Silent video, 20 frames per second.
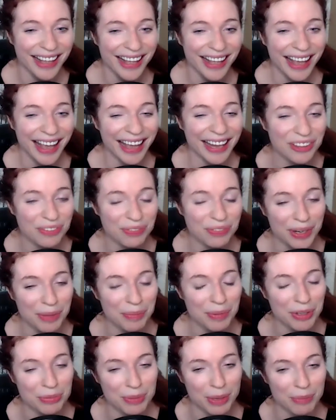And it's funny
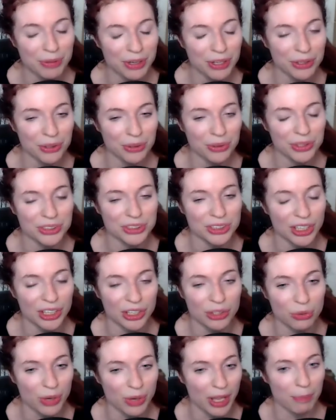because my brother is a
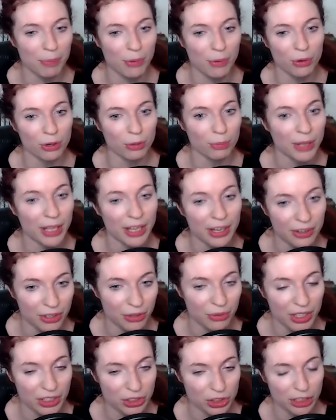great poker player and a
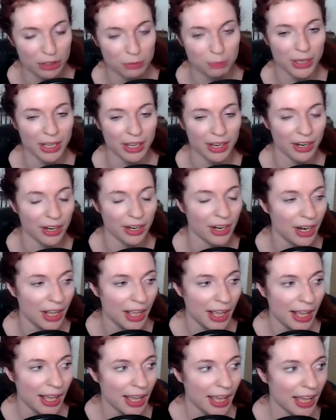great chess player.
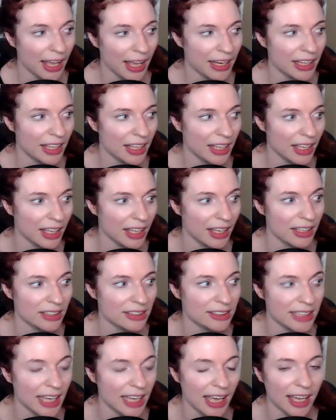And he
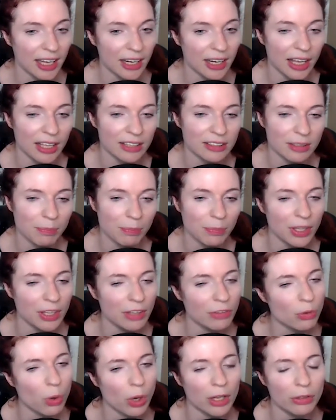said
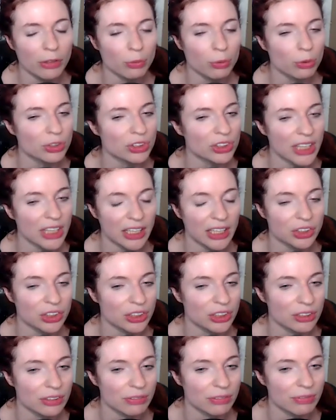he's gone through
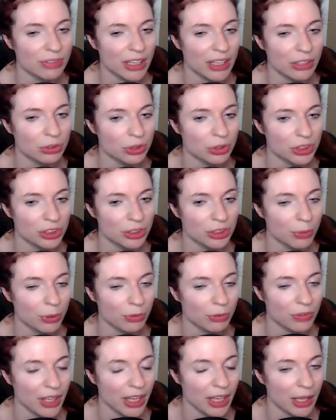stages of interest in
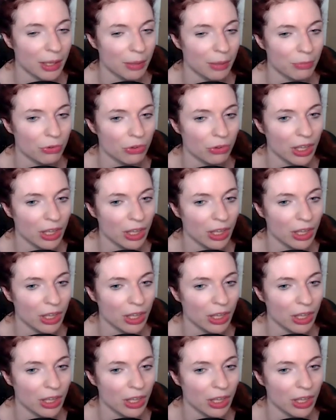both games.